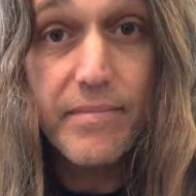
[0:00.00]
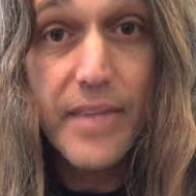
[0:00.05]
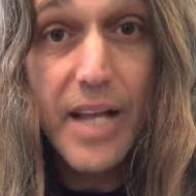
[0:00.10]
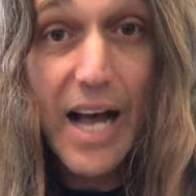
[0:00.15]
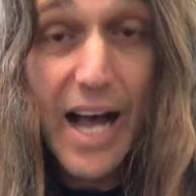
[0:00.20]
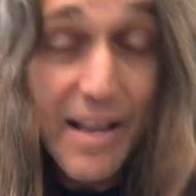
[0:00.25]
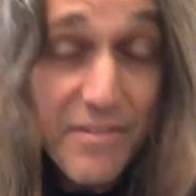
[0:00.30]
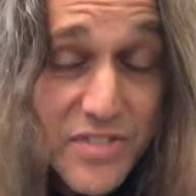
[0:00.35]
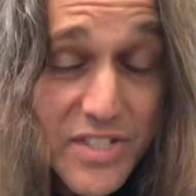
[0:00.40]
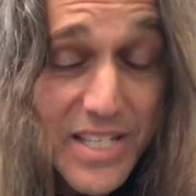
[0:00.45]

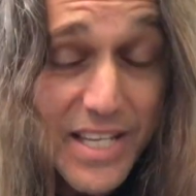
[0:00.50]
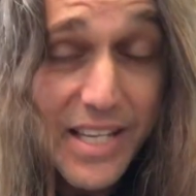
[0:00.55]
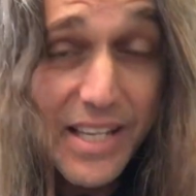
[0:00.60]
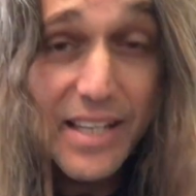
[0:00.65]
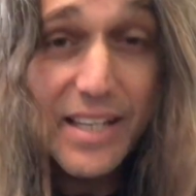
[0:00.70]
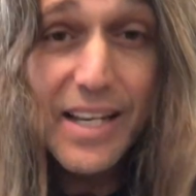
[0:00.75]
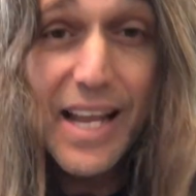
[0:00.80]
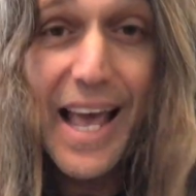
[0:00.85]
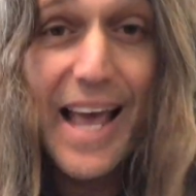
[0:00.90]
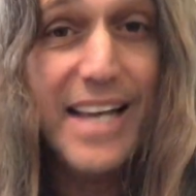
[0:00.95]
I've
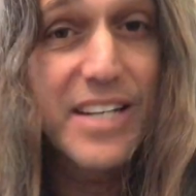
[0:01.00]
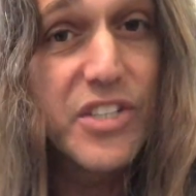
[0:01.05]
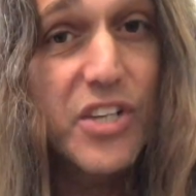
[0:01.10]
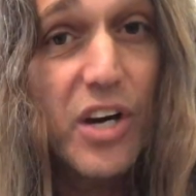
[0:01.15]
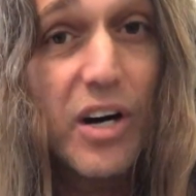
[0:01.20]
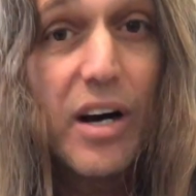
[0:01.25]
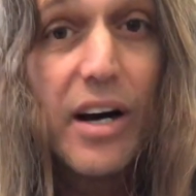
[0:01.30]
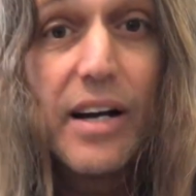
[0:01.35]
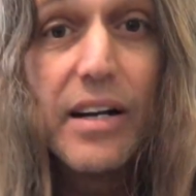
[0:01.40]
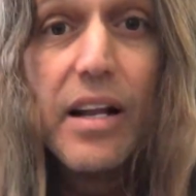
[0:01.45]
seen and
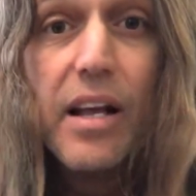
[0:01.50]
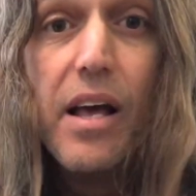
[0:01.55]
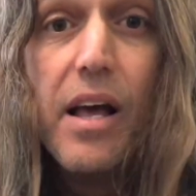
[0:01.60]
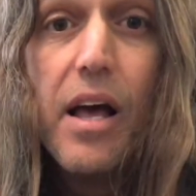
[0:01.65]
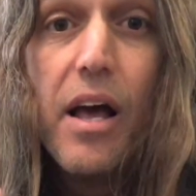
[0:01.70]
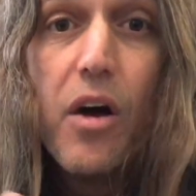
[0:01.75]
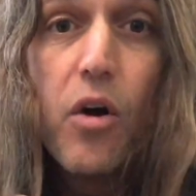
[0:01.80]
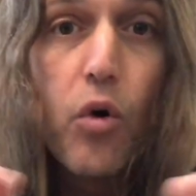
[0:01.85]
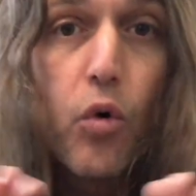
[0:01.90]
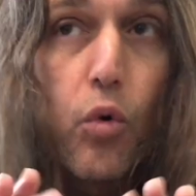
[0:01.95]
taught
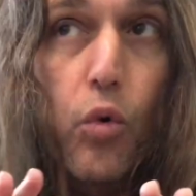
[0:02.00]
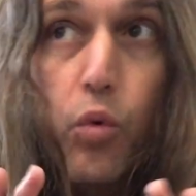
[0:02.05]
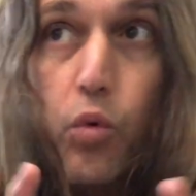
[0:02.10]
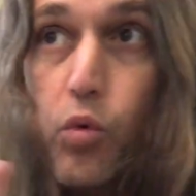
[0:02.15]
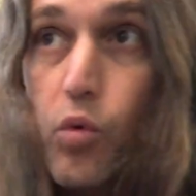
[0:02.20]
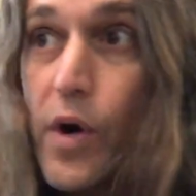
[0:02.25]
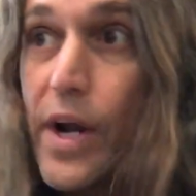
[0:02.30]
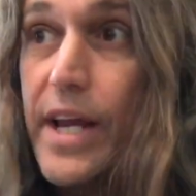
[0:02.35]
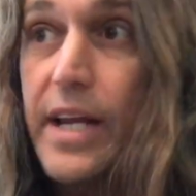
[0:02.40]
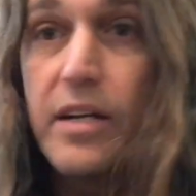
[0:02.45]

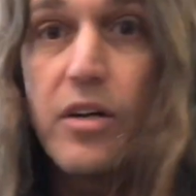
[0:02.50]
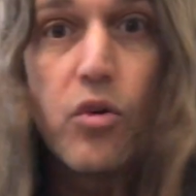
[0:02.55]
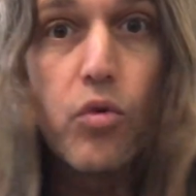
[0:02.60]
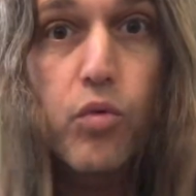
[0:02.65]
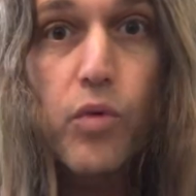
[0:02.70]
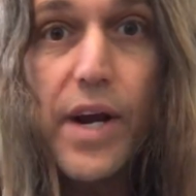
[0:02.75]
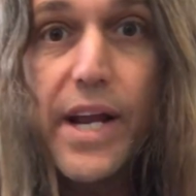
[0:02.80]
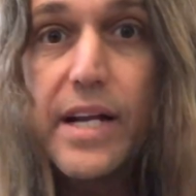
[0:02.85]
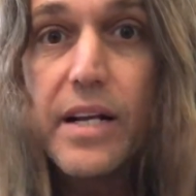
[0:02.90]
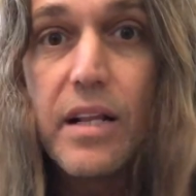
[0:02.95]

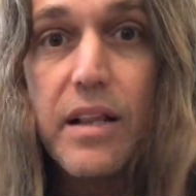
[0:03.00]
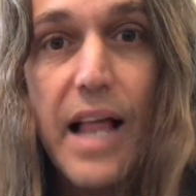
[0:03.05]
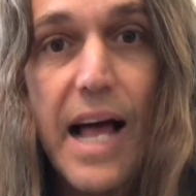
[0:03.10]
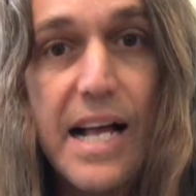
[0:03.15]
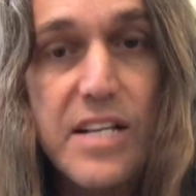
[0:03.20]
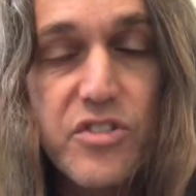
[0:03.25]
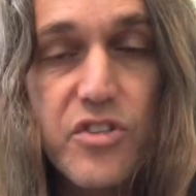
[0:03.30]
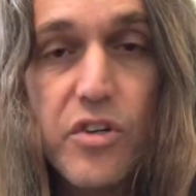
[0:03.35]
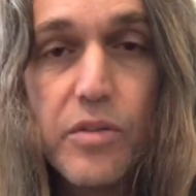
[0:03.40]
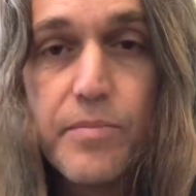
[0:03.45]
great
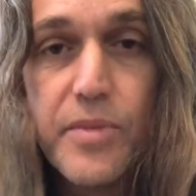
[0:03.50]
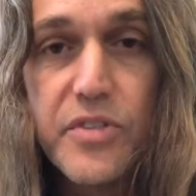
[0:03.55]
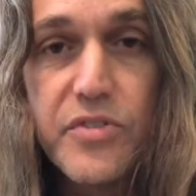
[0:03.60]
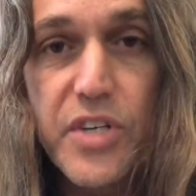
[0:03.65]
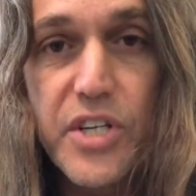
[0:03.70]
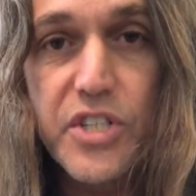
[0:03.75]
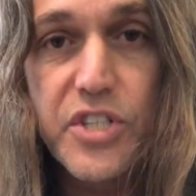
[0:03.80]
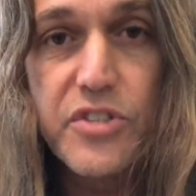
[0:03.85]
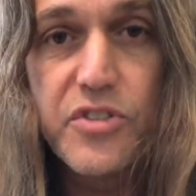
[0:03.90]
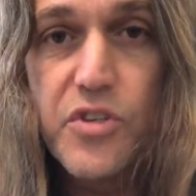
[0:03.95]
classical
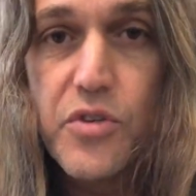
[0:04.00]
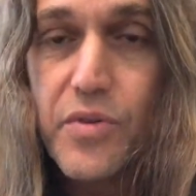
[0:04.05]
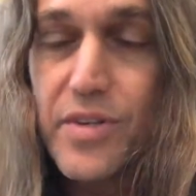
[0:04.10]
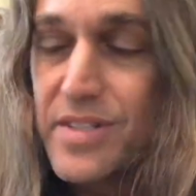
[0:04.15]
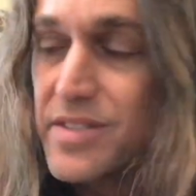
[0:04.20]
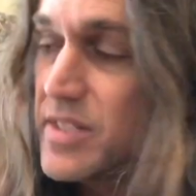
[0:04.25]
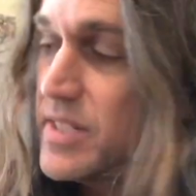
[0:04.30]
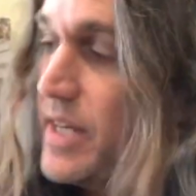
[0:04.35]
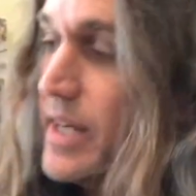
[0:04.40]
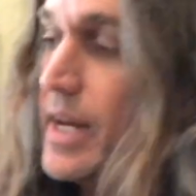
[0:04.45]
musicians who can
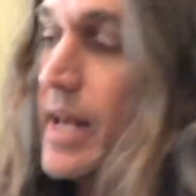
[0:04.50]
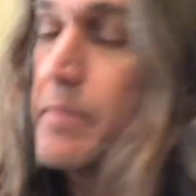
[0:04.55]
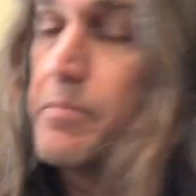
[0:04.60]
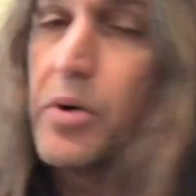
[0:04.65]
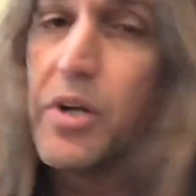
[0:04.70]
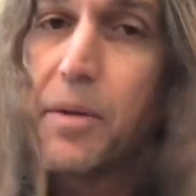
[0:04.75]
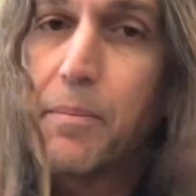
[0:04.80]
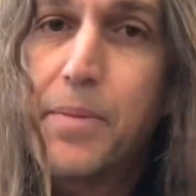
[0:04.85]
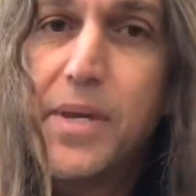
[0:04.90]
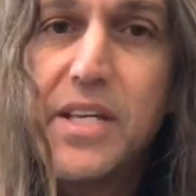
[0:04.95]
sit and
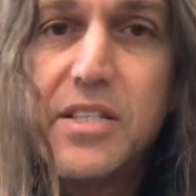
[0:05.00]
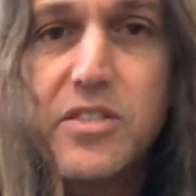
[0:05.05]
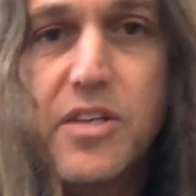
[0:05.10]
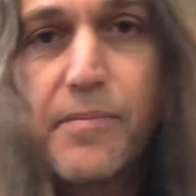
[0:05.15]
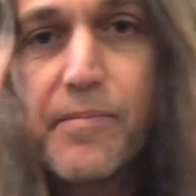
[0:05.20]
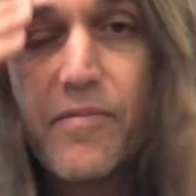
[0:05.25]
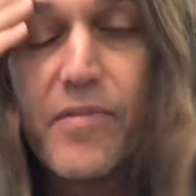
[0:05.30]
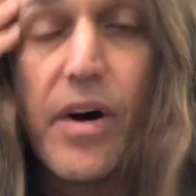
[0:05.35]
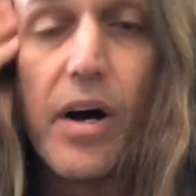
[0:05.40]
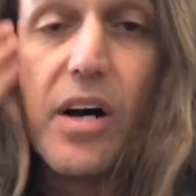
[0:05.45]
put a piece
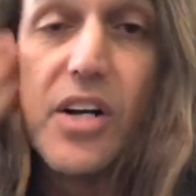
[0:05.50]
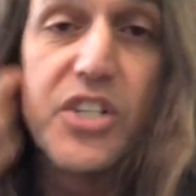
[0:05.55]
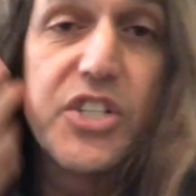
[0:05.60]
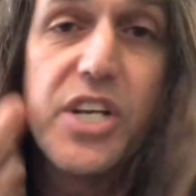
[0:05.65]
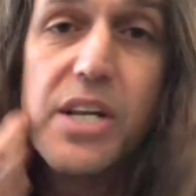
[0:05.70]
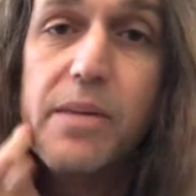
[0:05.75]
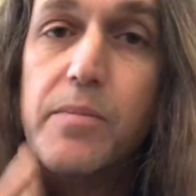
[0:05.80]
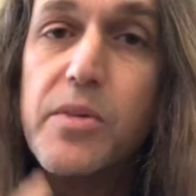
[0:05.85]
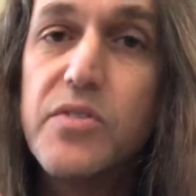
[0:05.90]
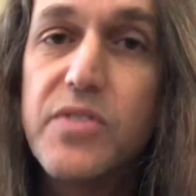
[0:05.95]
of
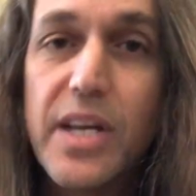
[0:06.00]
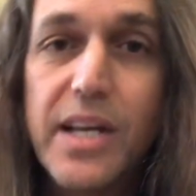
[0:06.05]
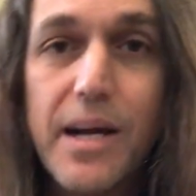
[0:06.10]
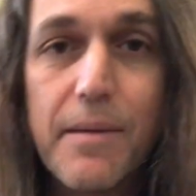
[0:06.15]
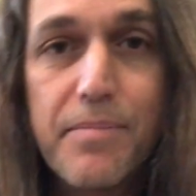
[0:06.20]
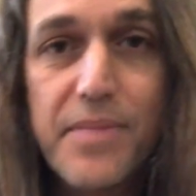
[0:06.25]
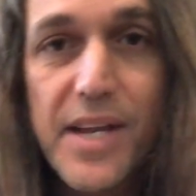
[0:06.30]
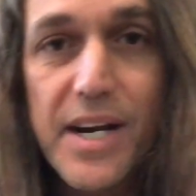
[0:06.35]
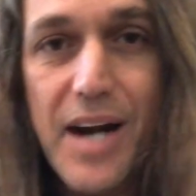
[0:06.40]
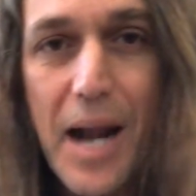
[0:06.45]
sheet music
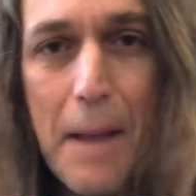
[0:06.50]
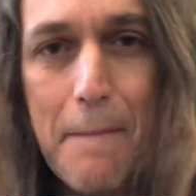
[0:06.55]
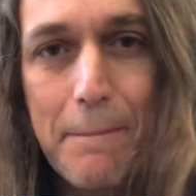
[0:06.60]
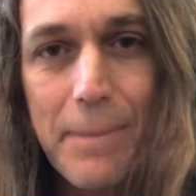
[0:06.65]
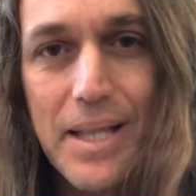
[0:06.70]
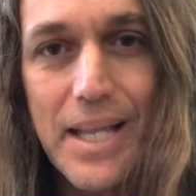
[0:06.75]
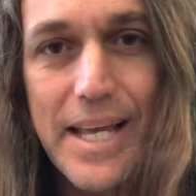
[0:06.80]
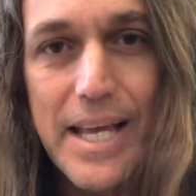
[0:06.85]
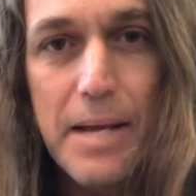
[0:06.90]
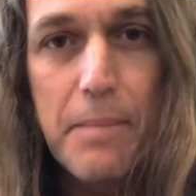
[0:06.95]
up there and
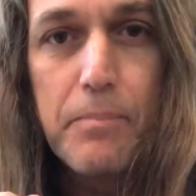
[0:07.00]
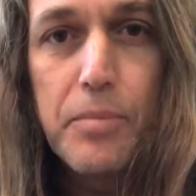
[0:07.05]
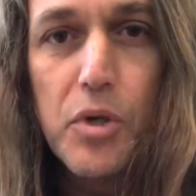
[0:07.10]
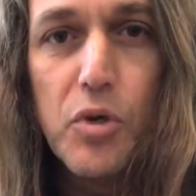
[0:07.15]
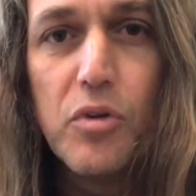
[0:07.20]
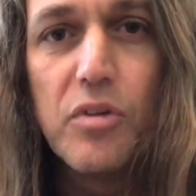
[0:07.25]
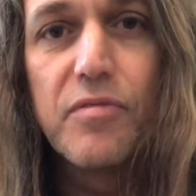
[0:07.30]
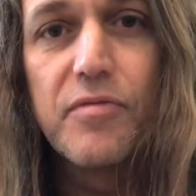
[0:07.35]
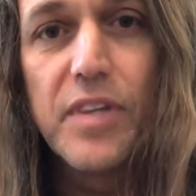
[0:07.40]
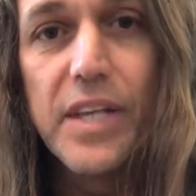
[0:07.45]
play it
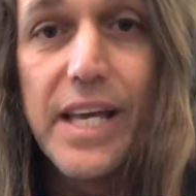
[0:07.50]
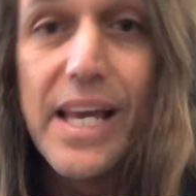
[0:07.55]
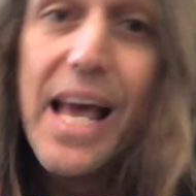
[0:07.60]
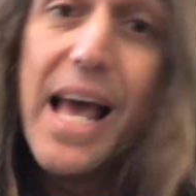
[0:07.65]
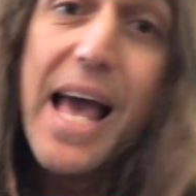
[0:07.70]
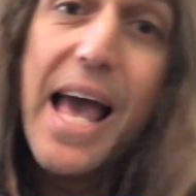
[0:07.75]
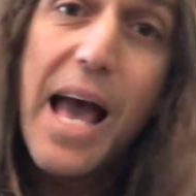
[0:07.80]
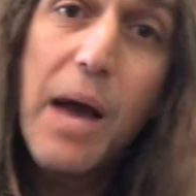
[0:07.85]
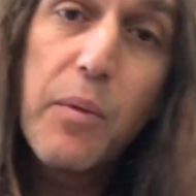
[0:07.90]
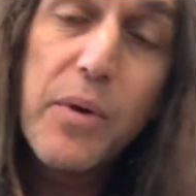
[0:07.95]
beautifully,
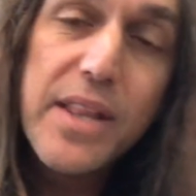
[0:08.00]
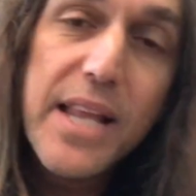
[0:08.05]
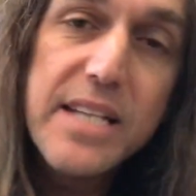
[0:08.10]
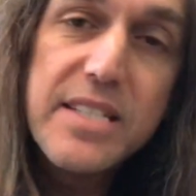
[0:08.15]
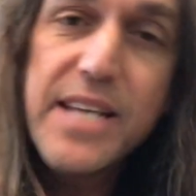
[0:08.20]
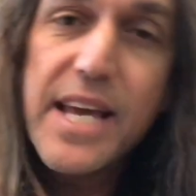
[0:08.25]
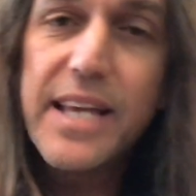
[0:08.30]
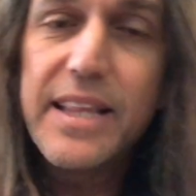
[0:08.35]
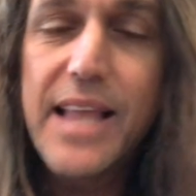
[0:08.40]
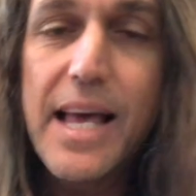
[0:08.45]
and when they
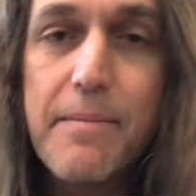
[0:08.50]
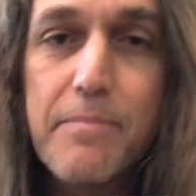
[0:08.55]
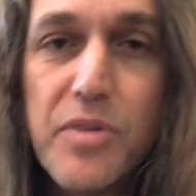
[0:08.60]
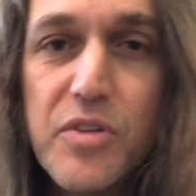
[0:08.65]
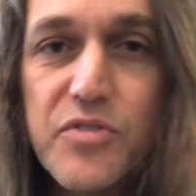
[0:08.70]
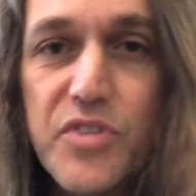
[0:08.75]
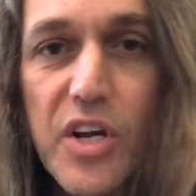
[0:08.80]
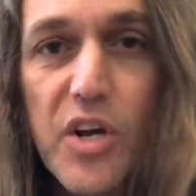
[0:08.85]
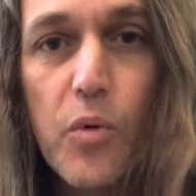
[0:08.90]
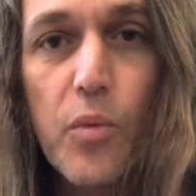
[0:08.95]
take that
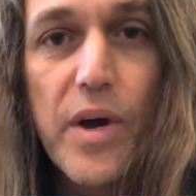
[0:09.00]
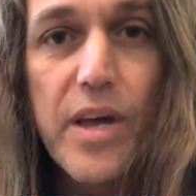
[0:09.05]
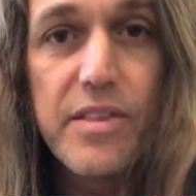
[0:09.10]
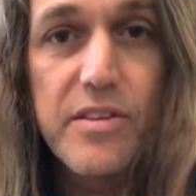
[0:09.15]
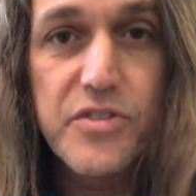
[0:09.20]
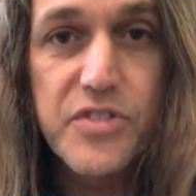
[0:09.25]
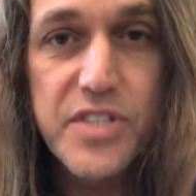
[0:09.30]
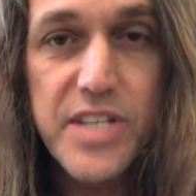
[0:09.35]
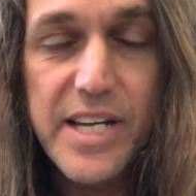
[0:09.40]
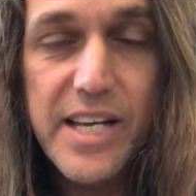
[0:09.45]
music away,
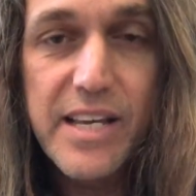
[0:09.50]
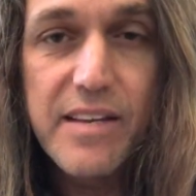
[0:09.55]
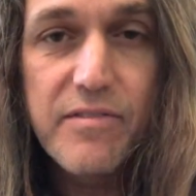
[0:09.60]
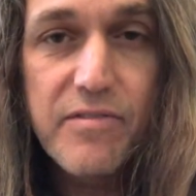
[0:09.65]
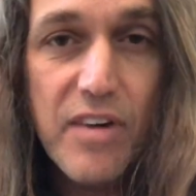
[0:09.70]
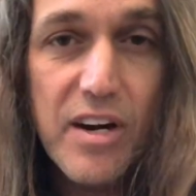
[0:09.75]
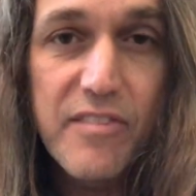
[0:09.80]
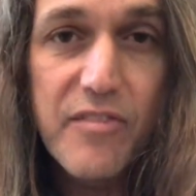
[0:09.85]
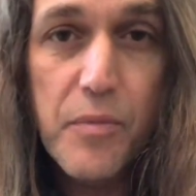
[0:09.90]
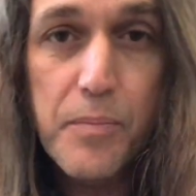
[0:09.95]
they're sitting in
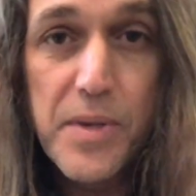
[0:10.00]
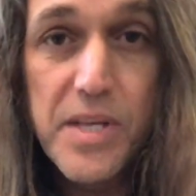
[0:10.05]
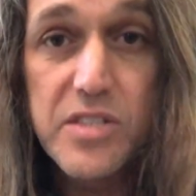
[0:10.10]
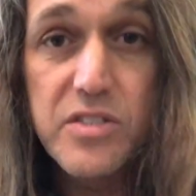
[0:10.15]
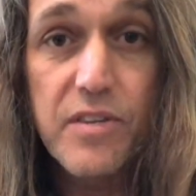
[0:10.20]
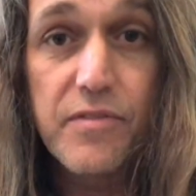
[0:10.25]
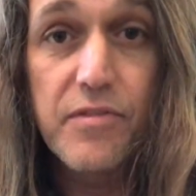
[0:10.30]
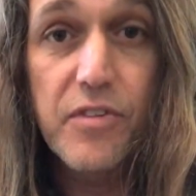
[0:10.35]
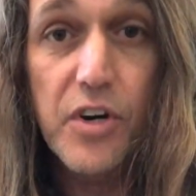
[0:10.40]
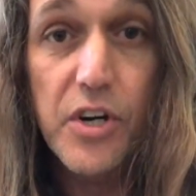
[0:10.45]
front of a piece
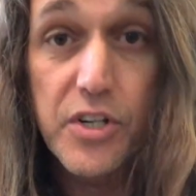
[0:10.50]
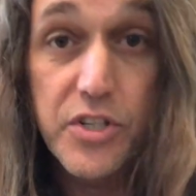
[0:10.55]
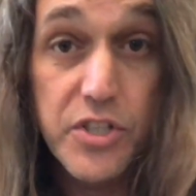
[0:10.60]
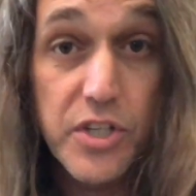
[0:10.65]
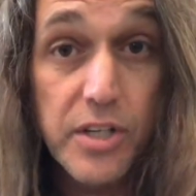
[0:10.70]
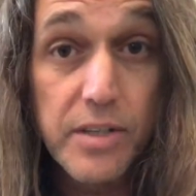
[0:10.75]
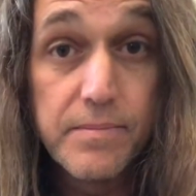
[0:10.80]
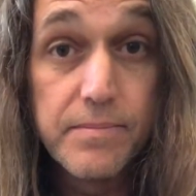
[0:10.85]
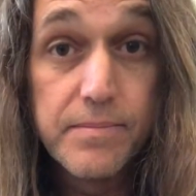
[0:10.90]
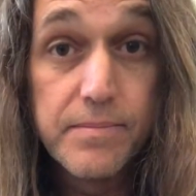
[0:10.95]
of furniture.